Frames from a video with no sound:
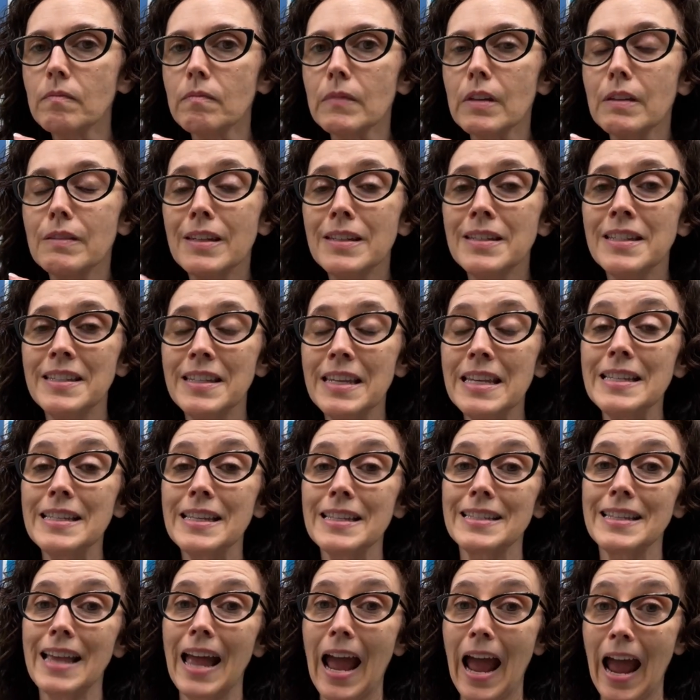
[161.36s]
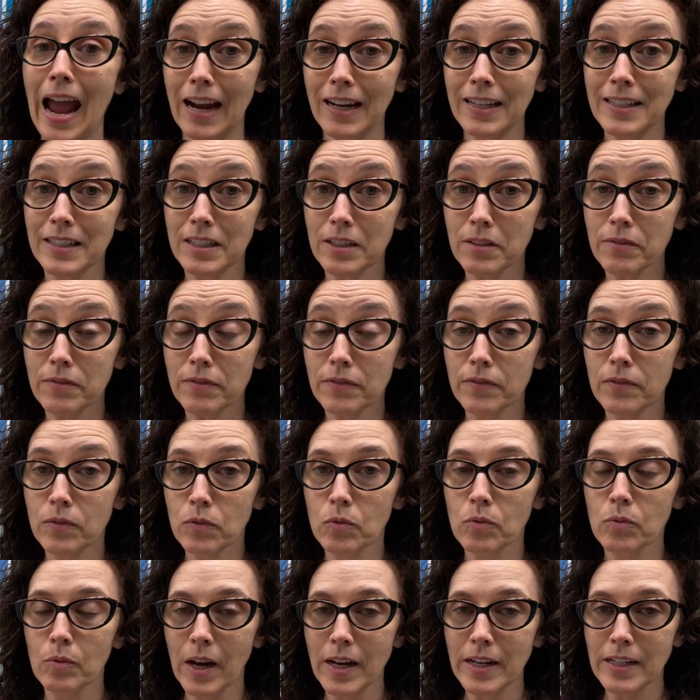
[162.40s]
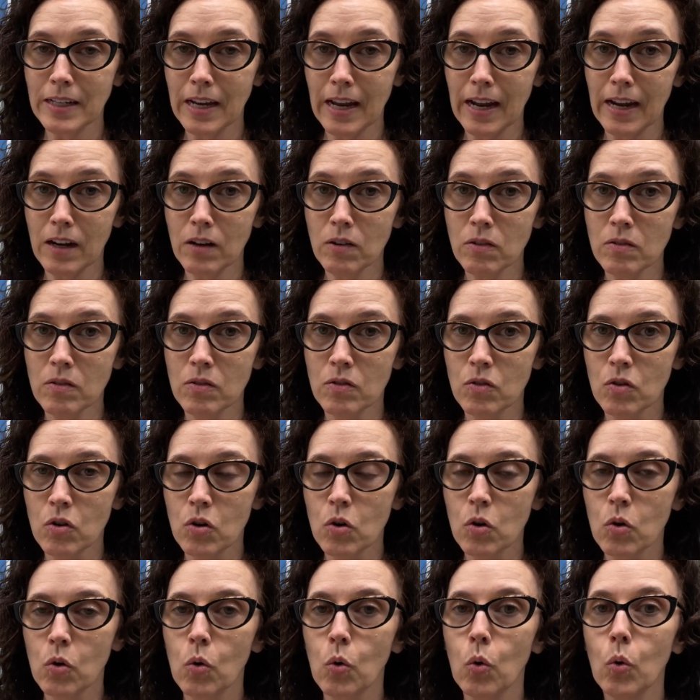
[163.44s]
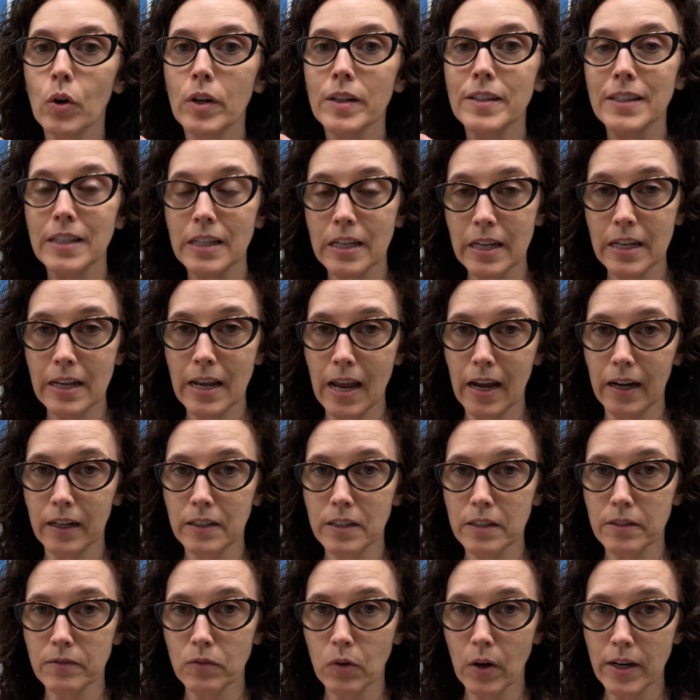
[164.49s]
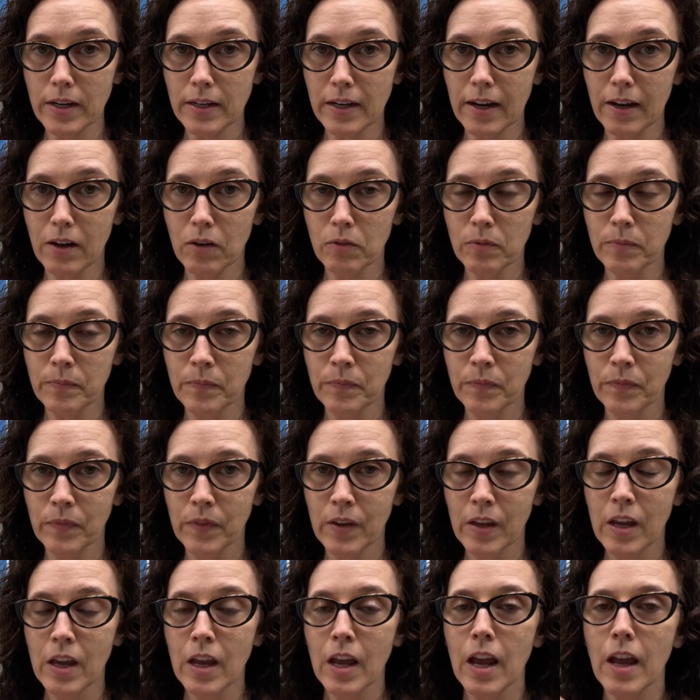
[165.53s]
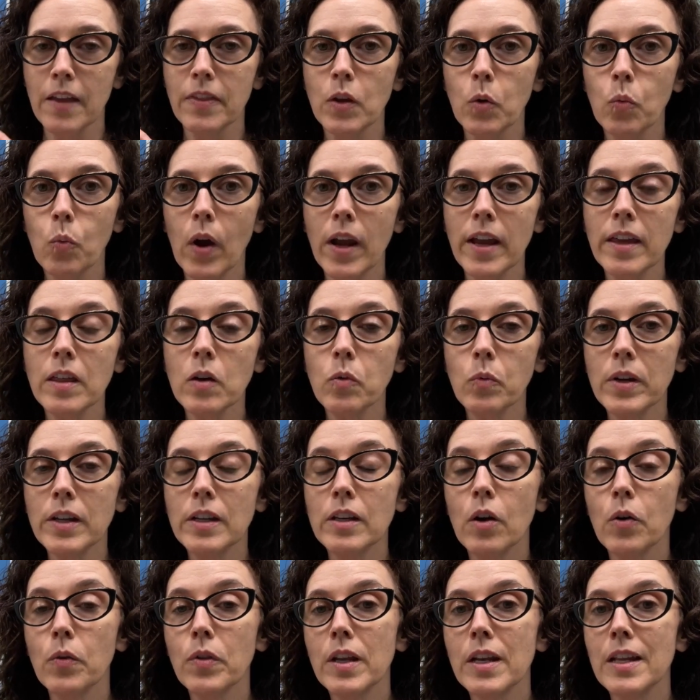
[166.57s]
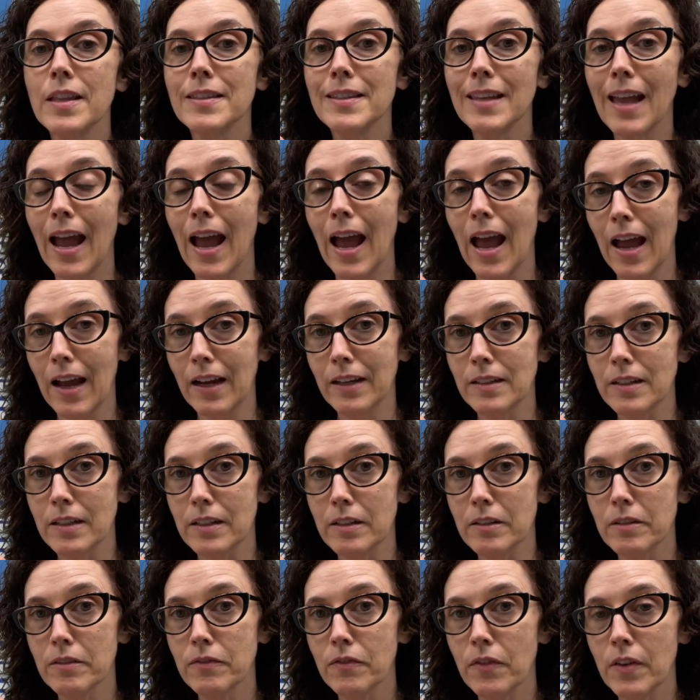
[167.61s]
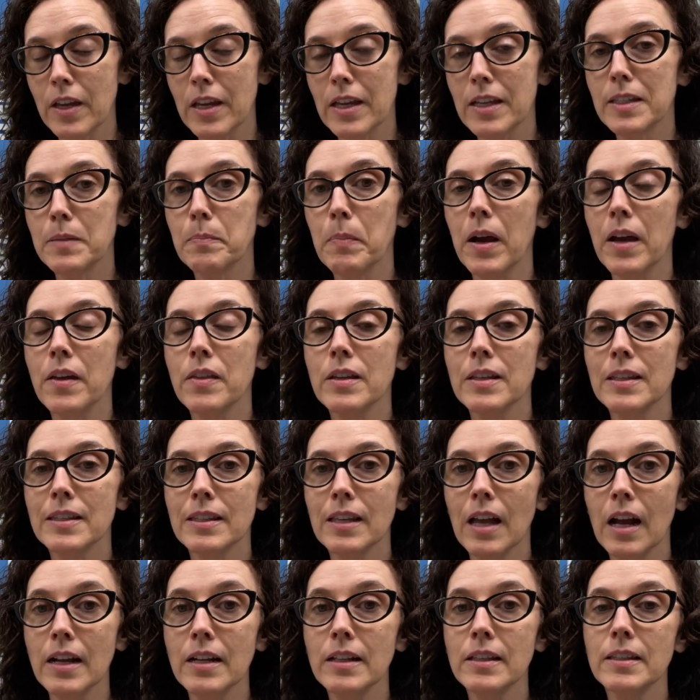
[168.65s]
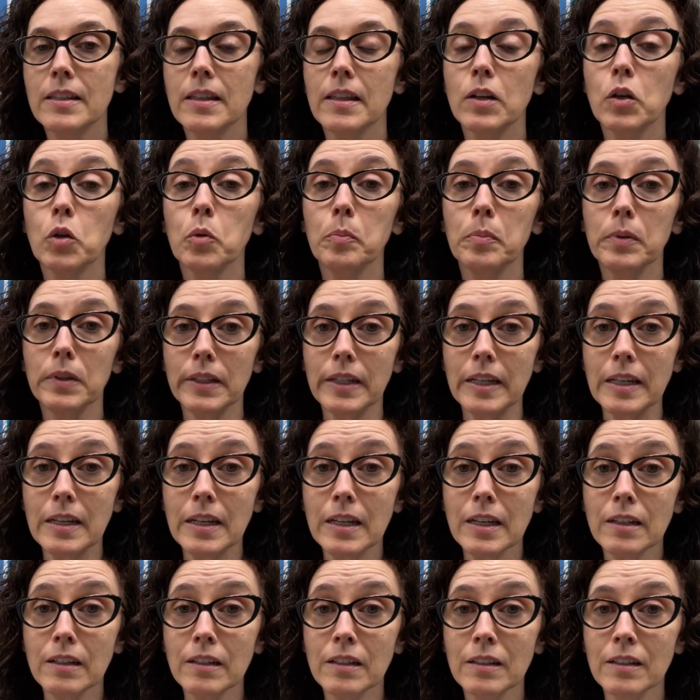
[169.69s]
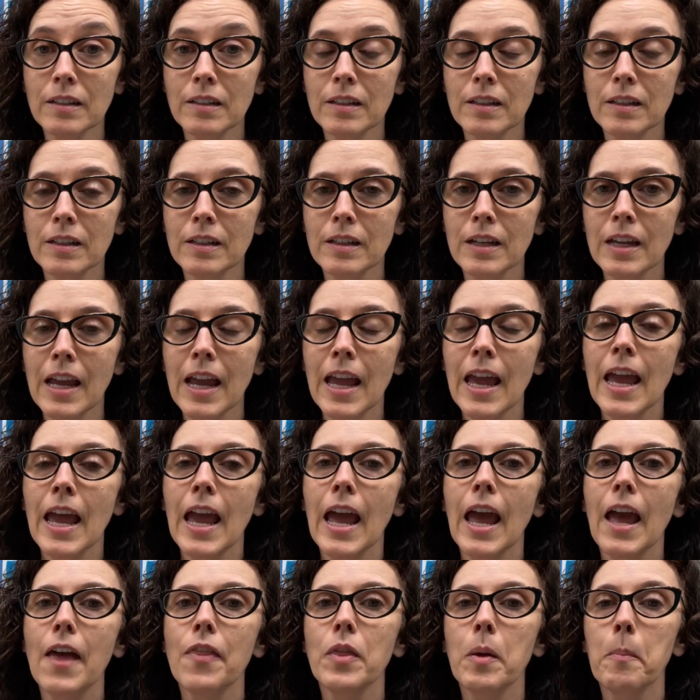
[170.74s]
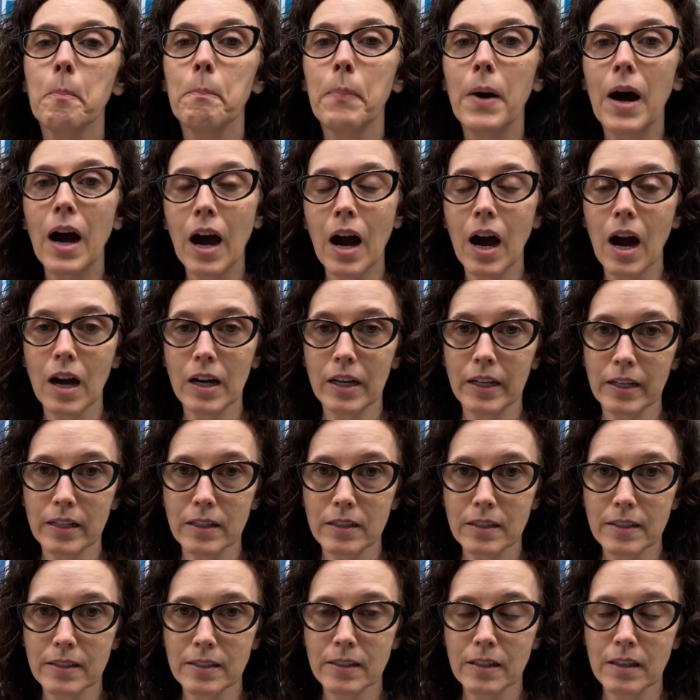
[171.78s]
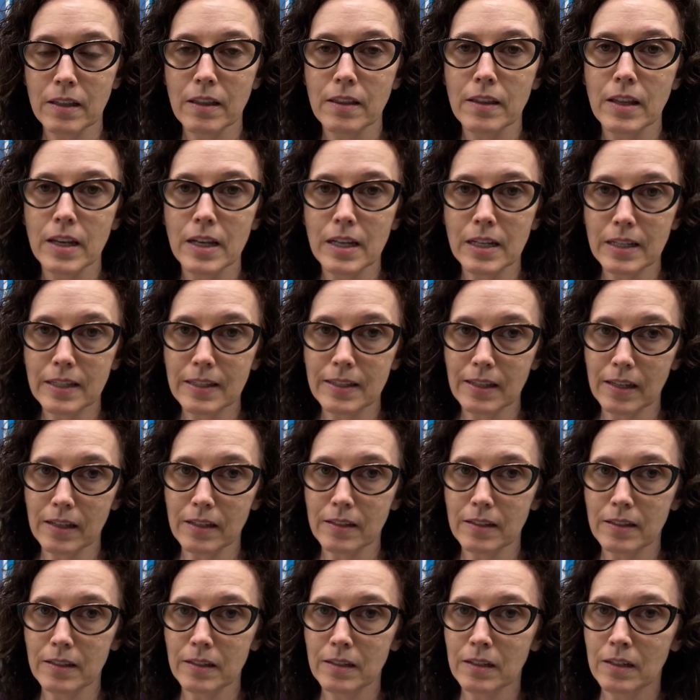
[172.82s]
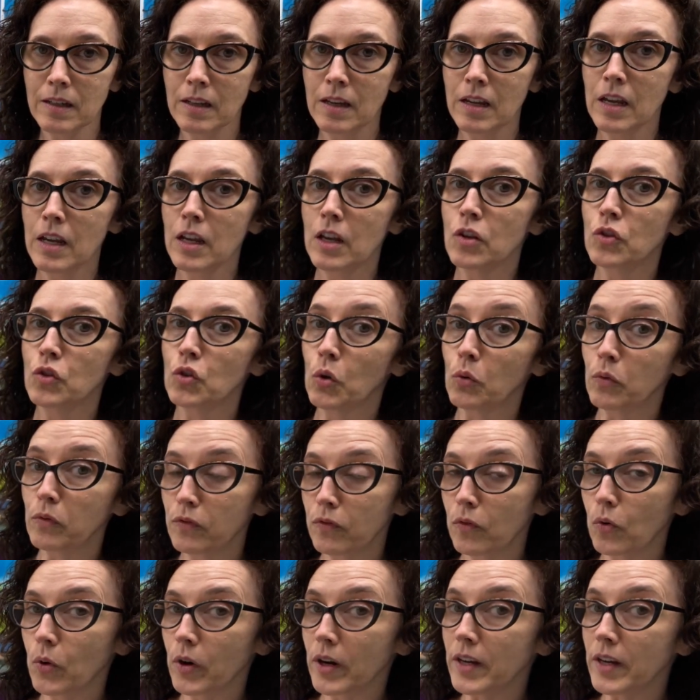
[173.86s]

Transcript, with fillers: the disease is active right now or it's inactive right now. And the way that we know that it's active is by the sites that are bleeding and the pockets that exist. So, for